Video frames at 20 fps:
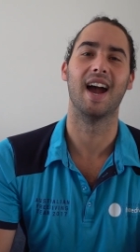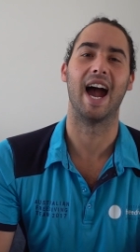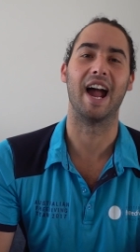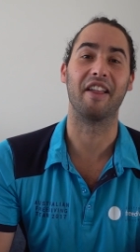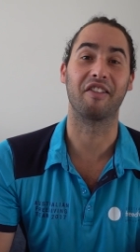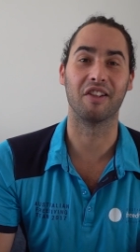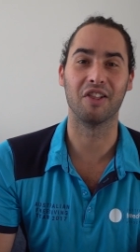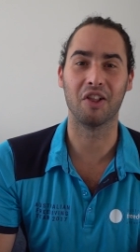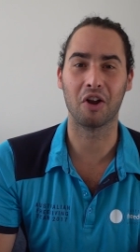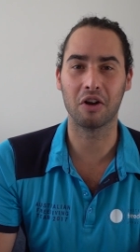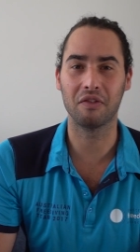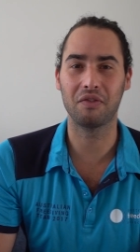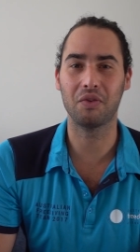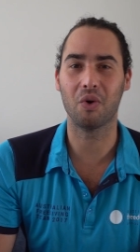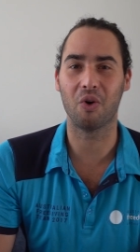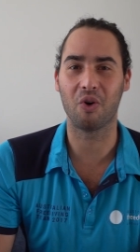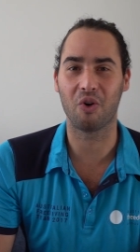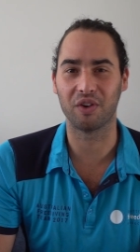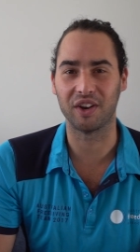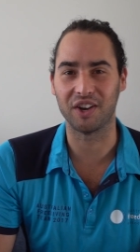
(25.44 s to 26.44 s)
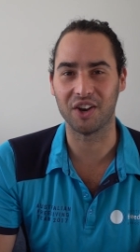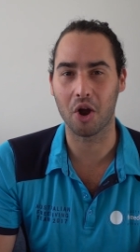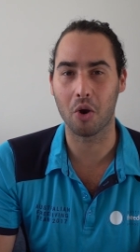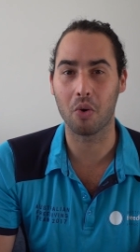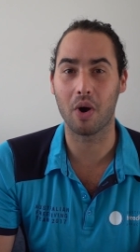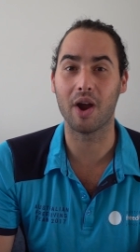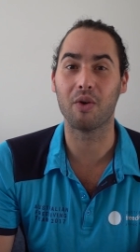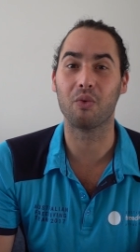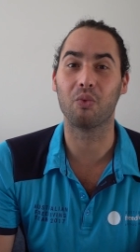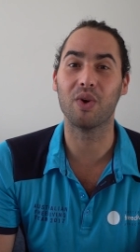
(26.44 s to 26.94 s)
As a lot of you already
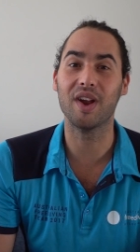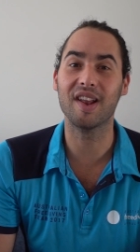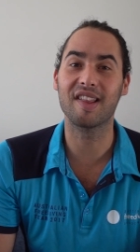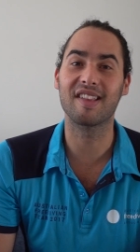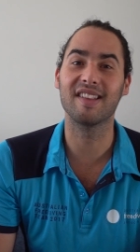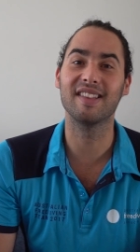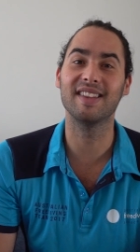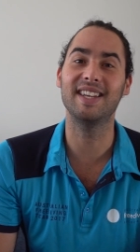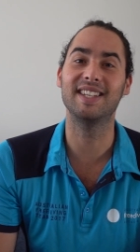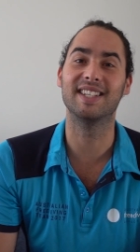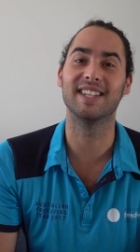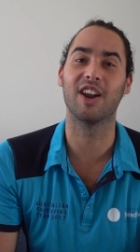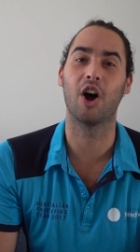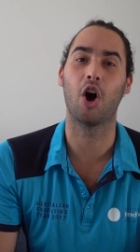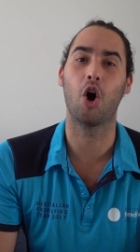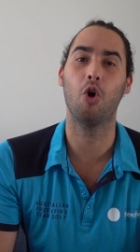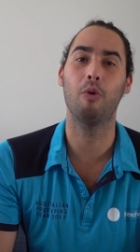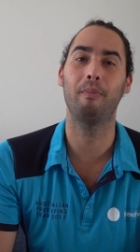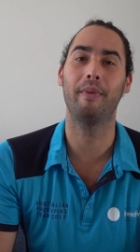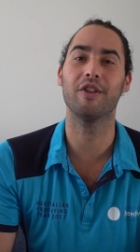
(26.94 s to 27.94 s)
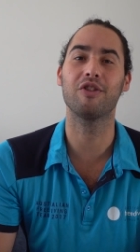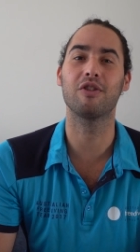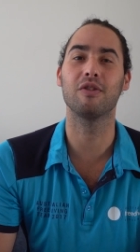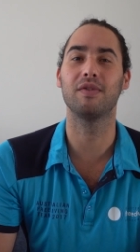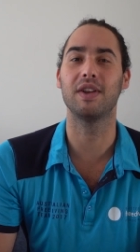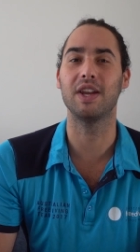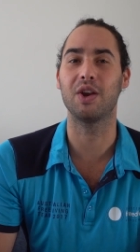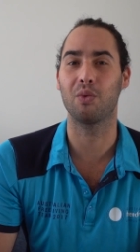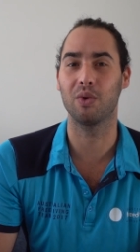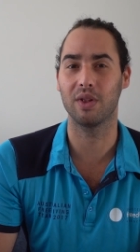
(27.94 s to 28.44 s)
know, I recently did a whole bunch
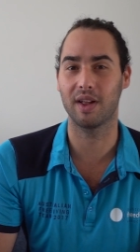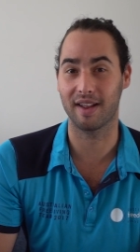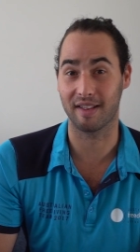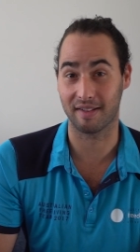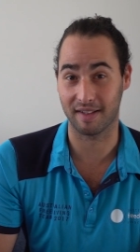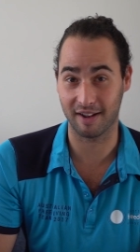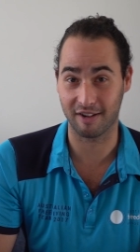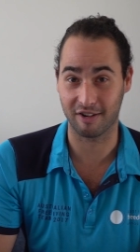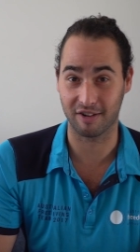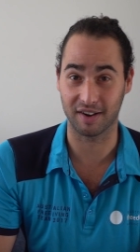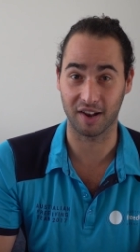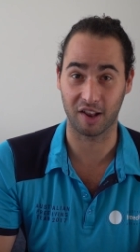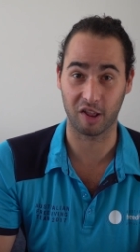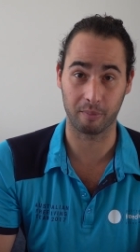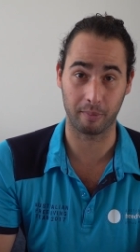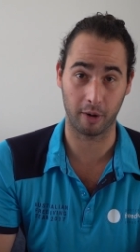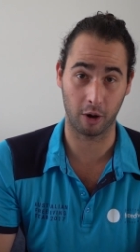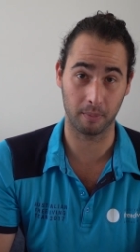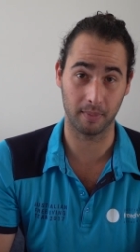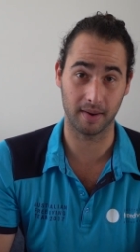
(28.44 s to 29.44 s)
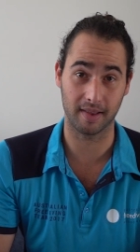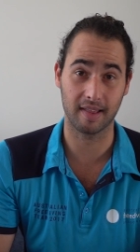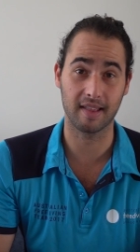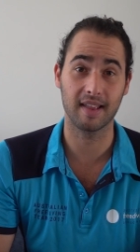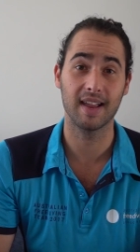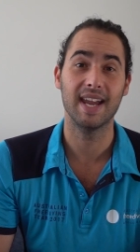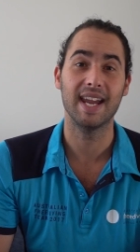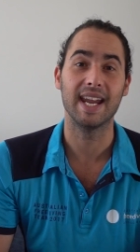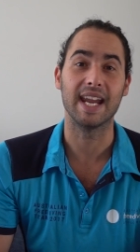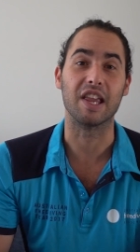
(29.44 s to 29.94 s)
of equalization
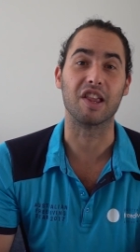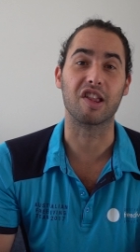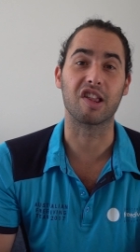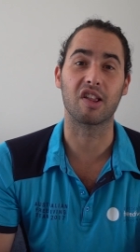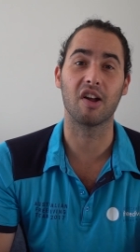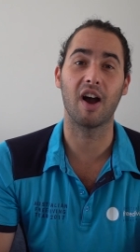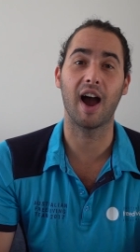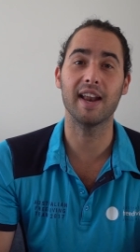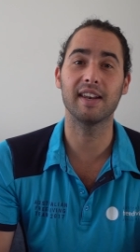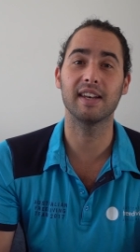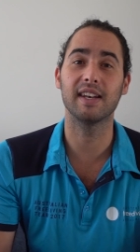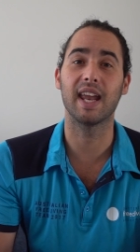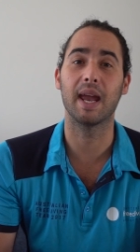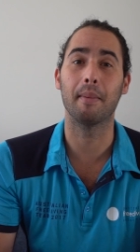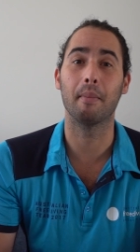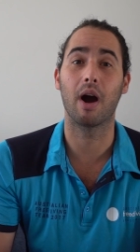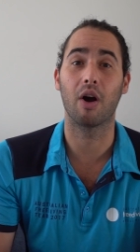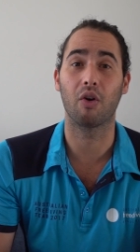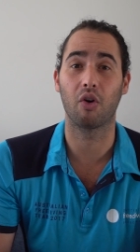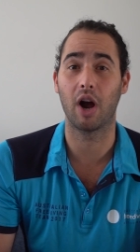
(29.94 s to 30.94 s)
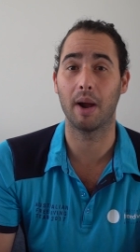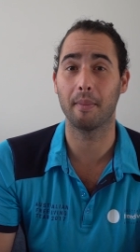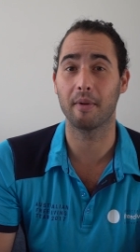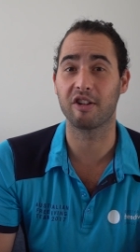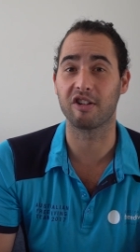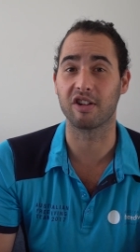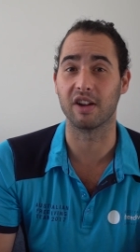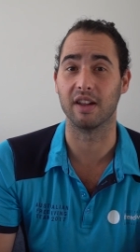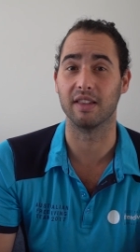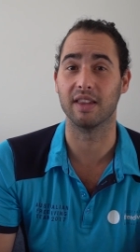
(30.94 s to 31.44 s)
experiments inside an MRI
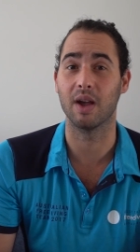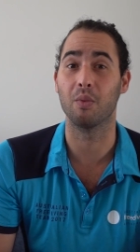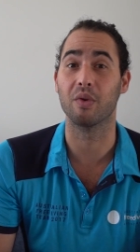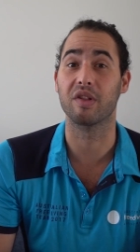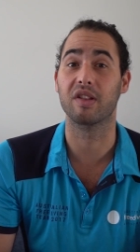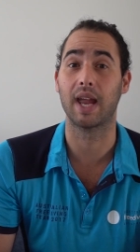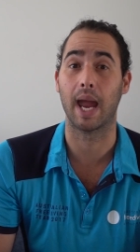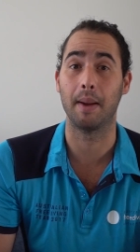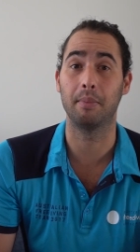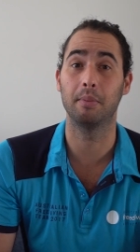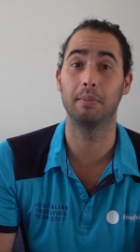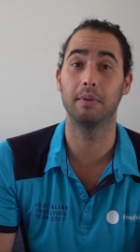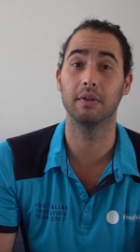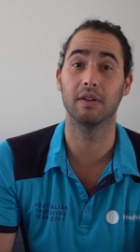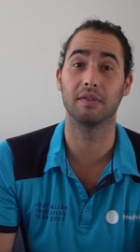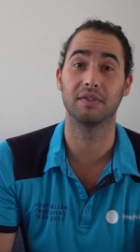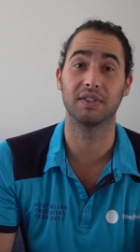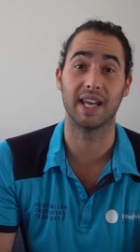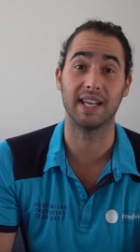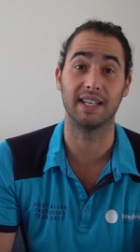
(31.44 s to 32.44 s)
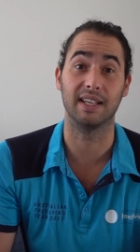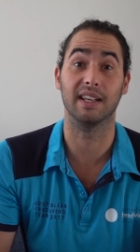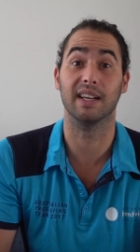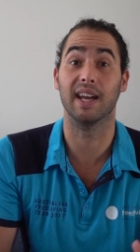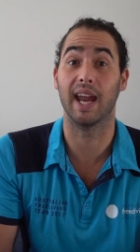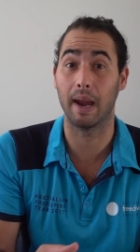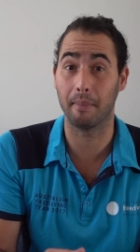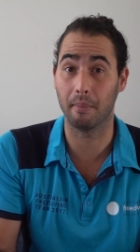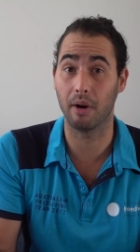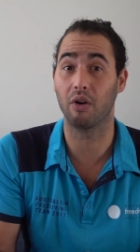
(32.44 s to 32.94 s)
machine that was capable of
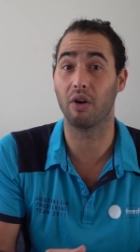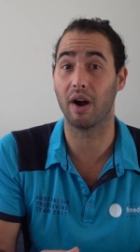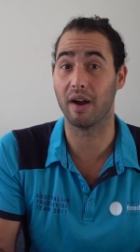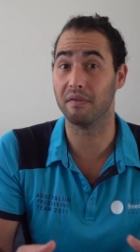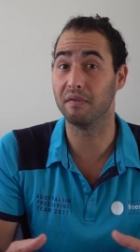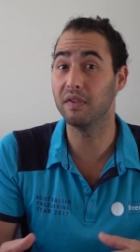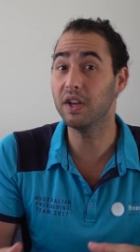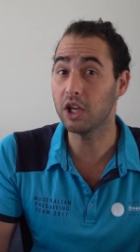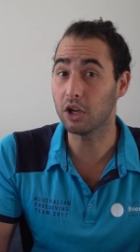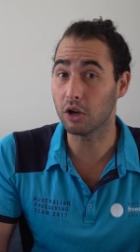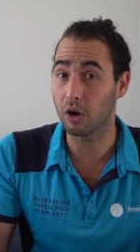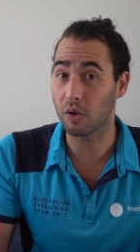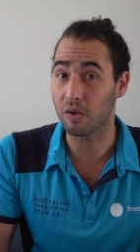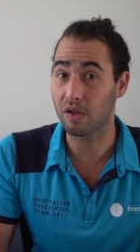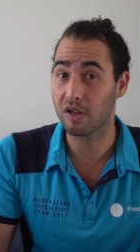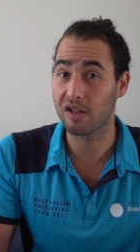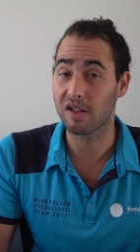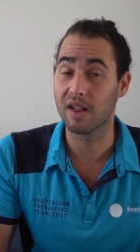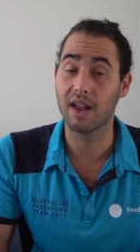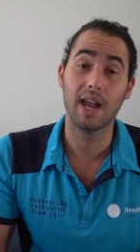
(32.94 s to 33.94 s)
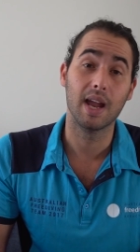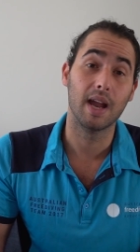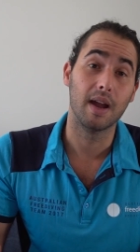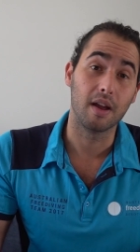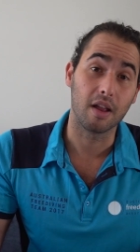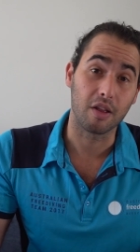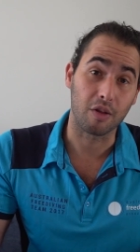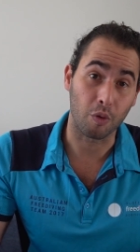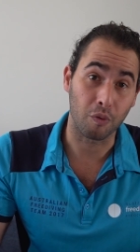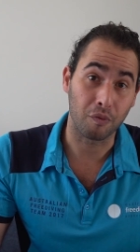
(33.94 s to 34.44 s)
taking MRI videos.
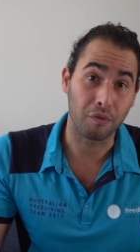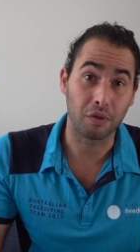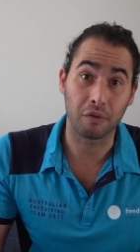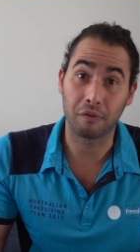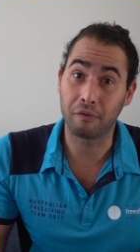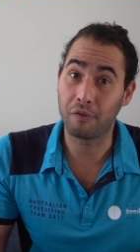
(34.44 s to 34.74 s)
So for the